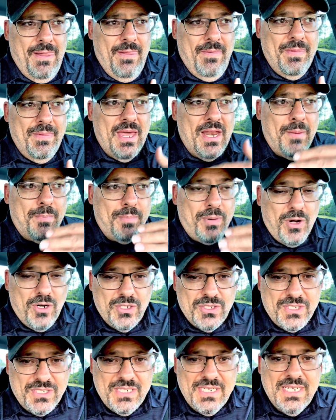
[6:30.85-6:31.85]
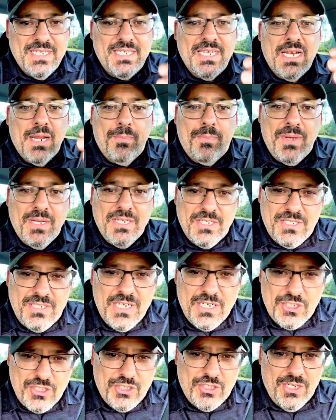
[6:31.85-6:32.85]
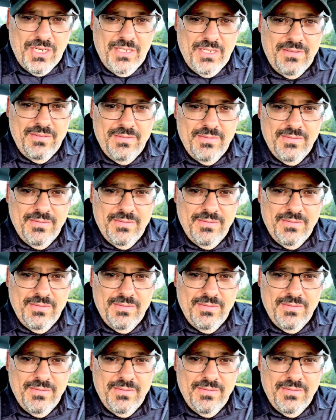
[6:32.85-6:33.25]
that a person is in a position